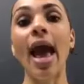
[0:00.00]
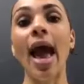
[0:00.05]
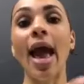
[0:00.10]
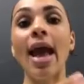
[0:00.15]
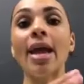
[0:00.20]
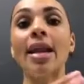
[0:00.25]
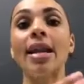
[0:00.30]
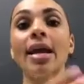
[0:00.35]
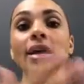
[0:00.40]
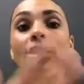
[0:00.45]

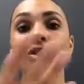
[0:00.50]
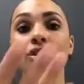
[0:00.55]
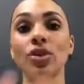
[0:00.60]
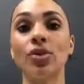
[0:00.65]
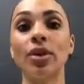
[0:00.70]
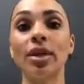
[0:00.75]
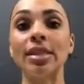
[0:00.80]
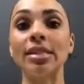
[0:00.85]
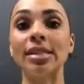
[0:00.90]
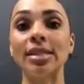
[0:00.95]
And as
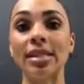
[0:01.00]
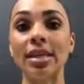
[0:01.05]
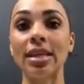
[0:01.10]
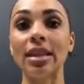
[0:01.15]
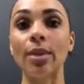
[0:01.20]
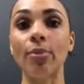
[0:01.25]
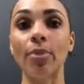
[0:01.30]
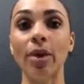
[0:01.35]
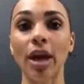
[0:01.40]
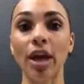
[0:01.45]
you can see
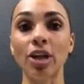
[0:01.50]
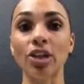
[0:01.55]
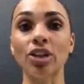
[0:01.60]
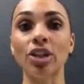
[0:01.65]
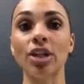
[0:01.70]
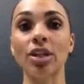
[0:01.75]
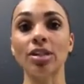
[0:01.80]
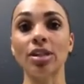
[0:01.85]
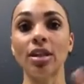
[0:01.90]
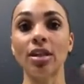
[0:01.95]
the
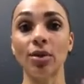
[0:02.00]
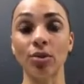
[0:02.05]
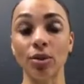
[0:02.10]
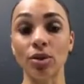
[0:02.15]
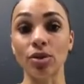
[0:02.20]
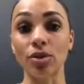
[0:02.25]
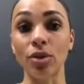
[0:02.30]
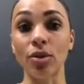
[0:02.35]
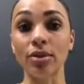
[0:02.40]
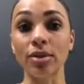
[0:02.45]
pictures and the
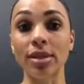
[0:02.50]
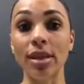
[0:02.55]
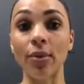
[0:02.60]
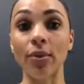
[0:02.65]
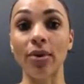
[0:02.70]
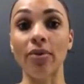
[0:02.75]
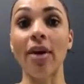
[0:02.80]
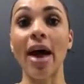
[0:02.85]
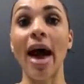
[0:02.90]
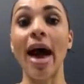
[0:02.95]
results that
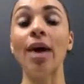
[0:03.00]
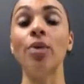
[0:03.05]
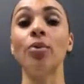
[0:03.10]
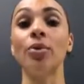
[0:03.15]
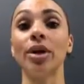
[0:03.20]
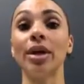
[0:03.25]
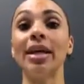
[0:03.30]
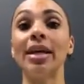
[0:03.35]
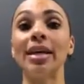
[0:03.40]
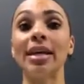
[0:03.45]
we've had,
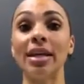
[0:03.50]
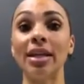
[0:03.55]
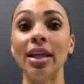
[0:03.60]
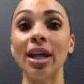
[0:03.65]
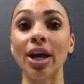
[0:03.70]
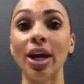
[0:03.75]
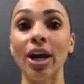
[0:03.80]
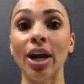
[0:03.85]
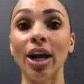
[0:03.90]
we're healing